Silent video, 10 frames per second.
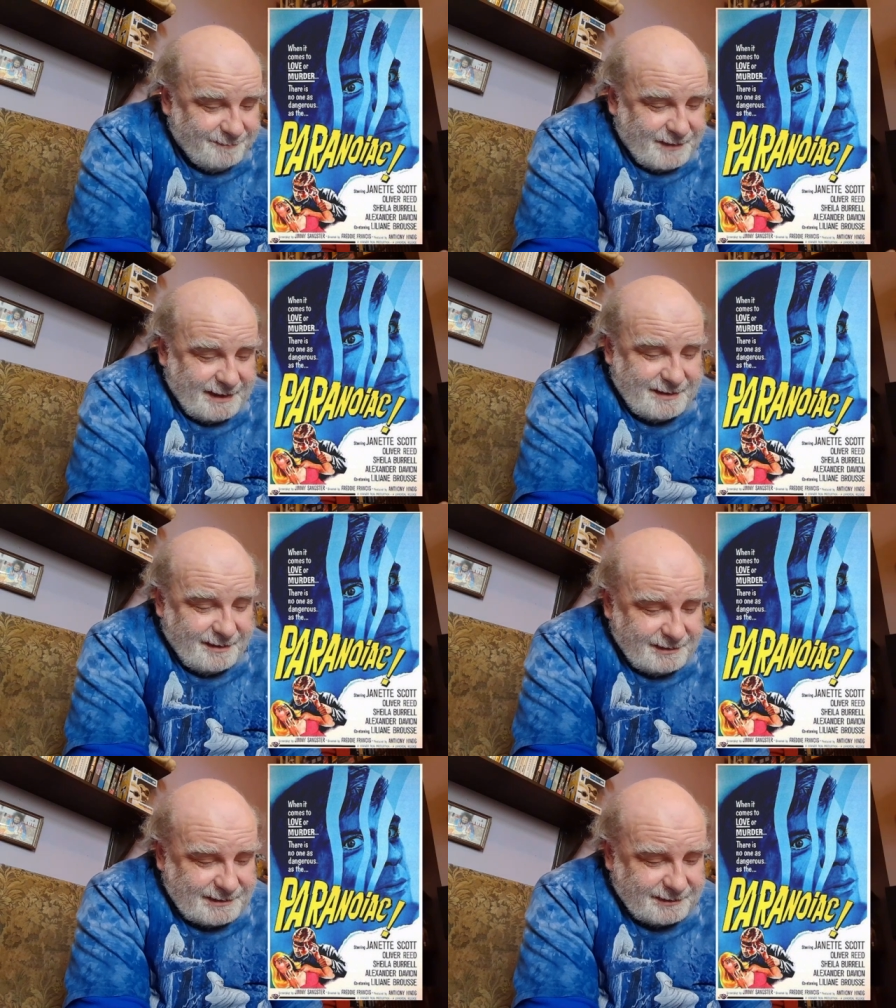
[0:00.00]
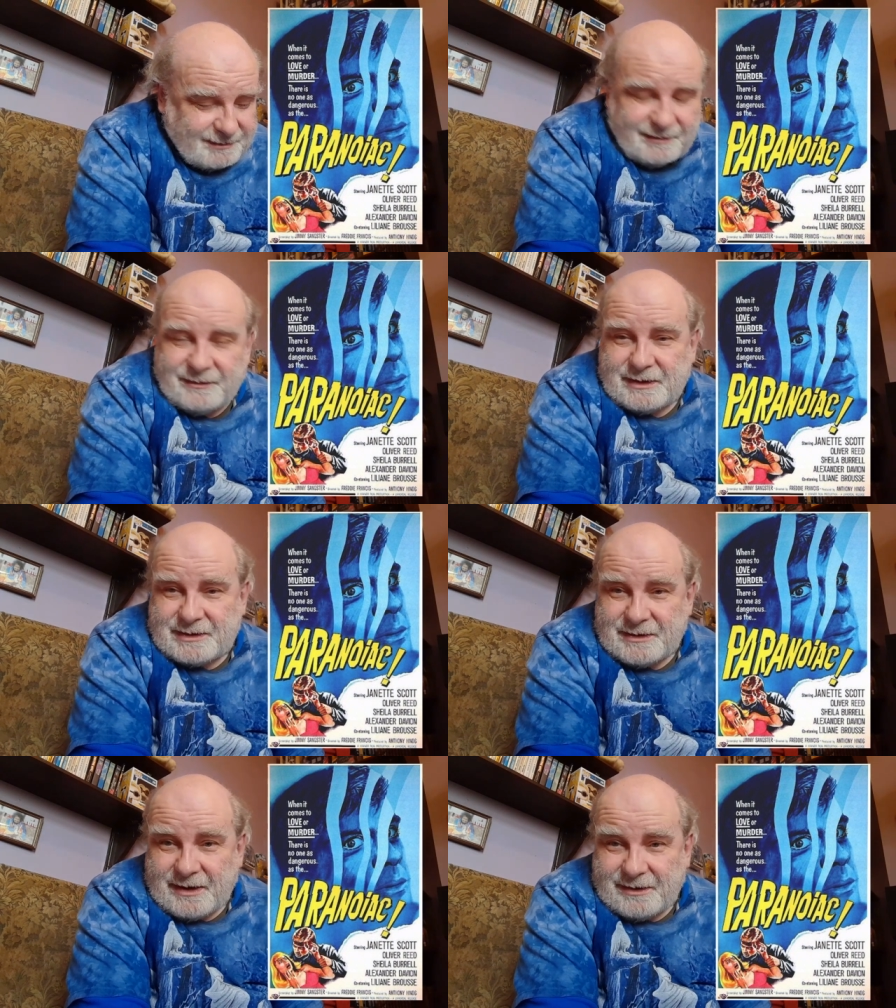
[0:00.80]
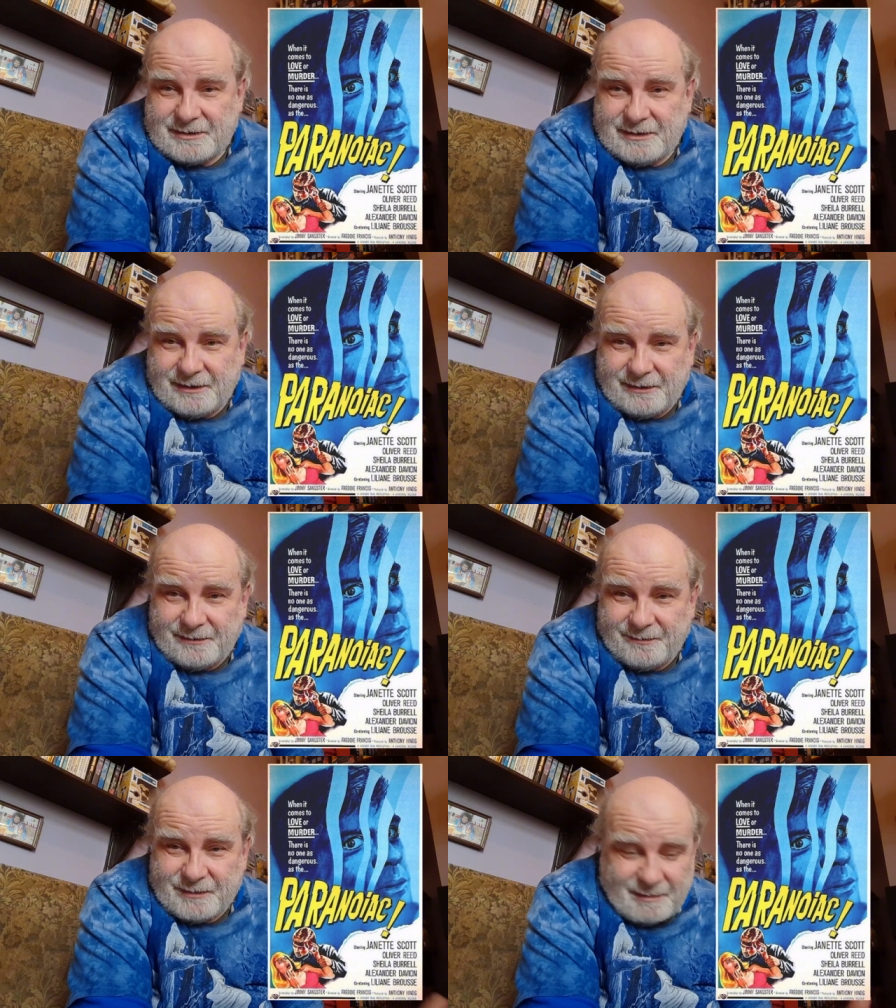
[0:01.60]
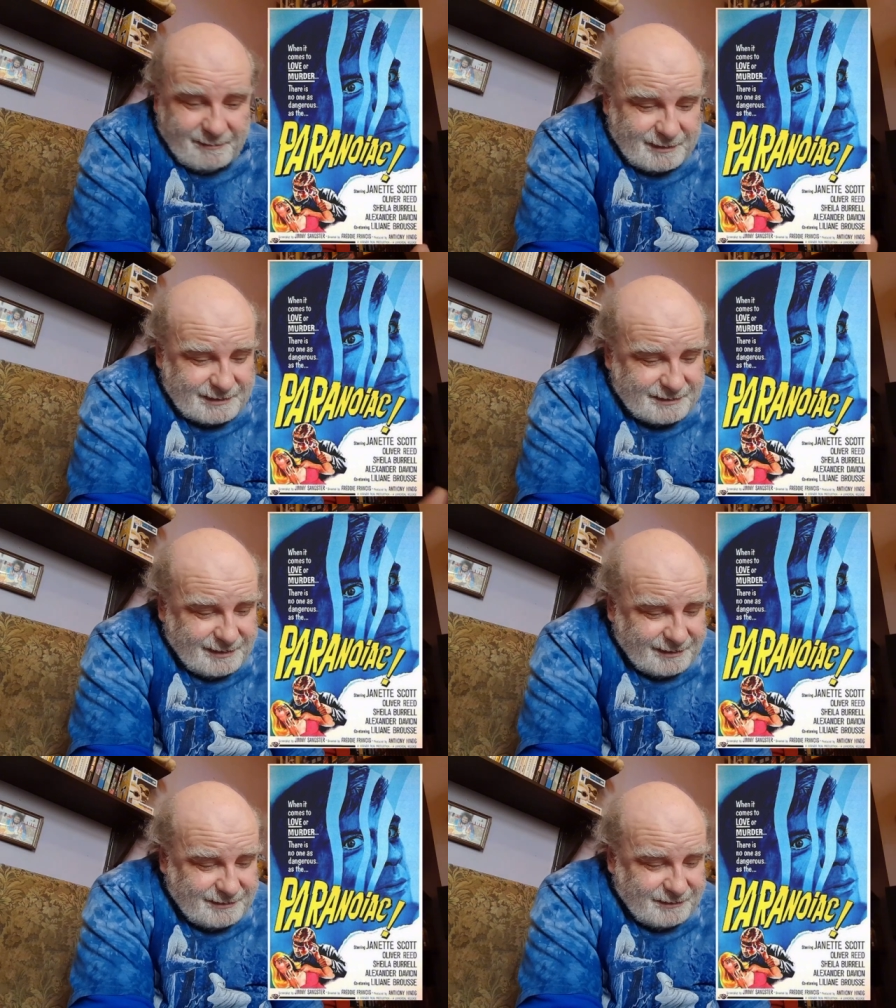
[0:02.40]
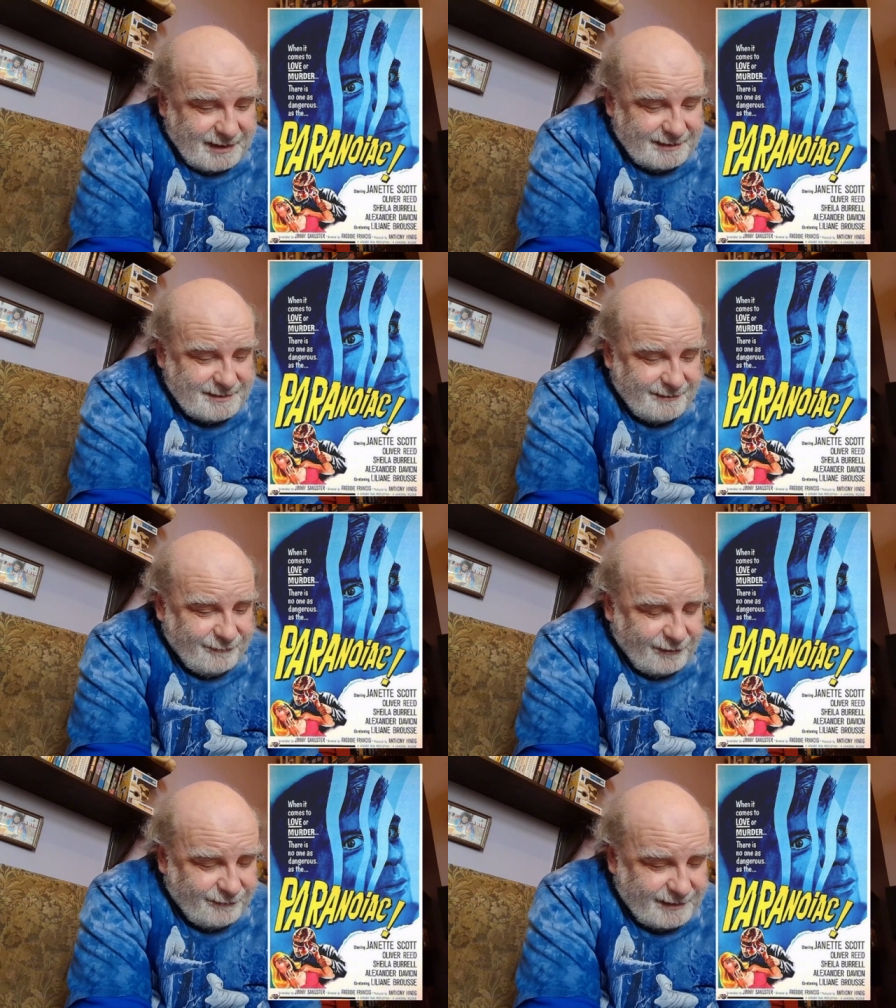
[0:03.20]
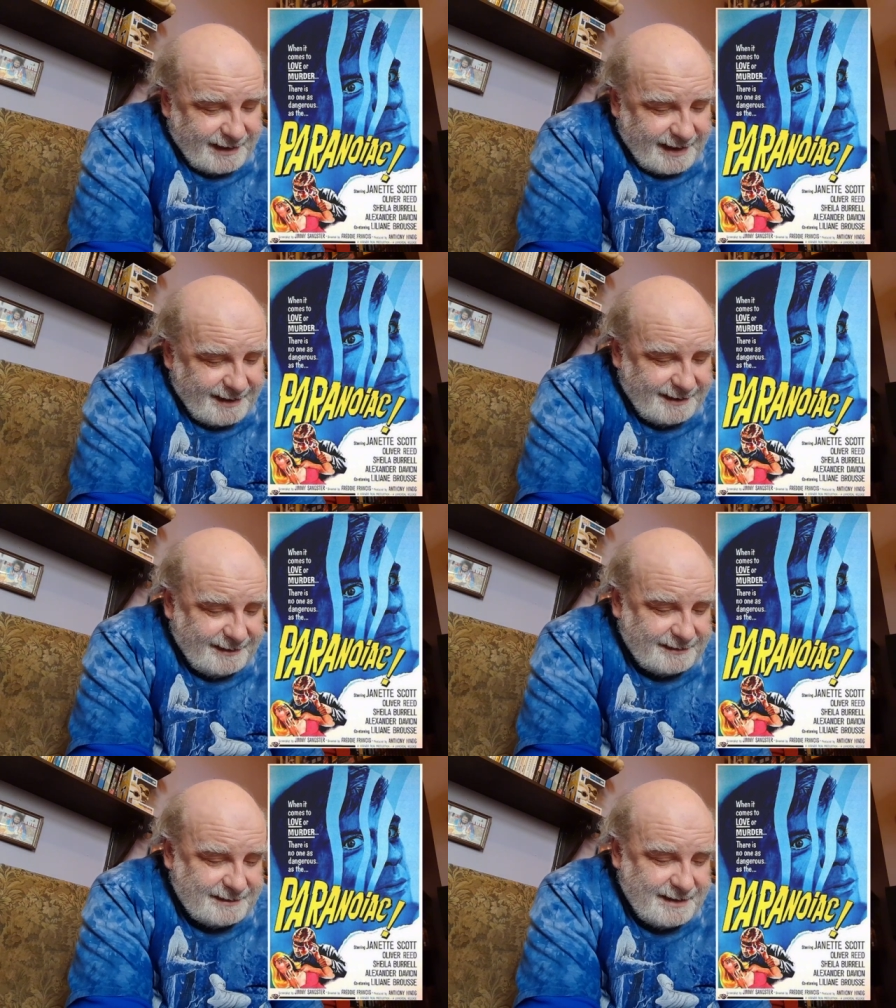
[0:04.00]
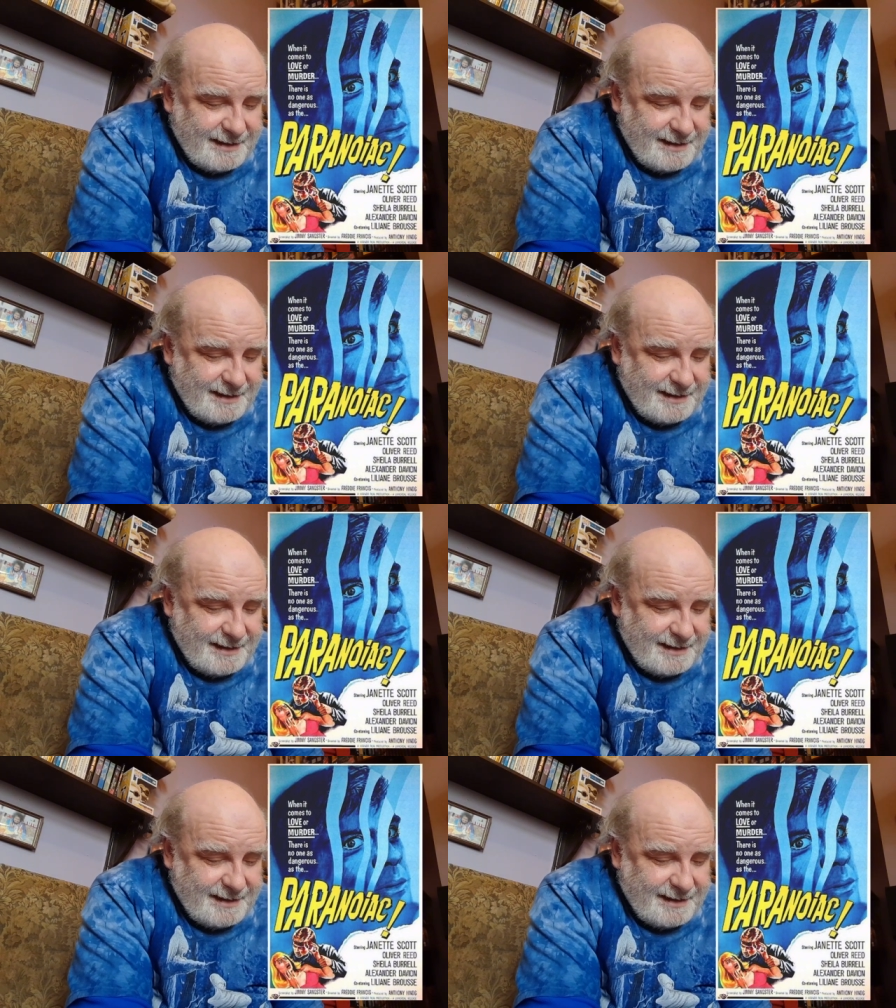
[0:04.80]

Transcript: He'd also done The Snorkel. Remember The Snorkel, 1958?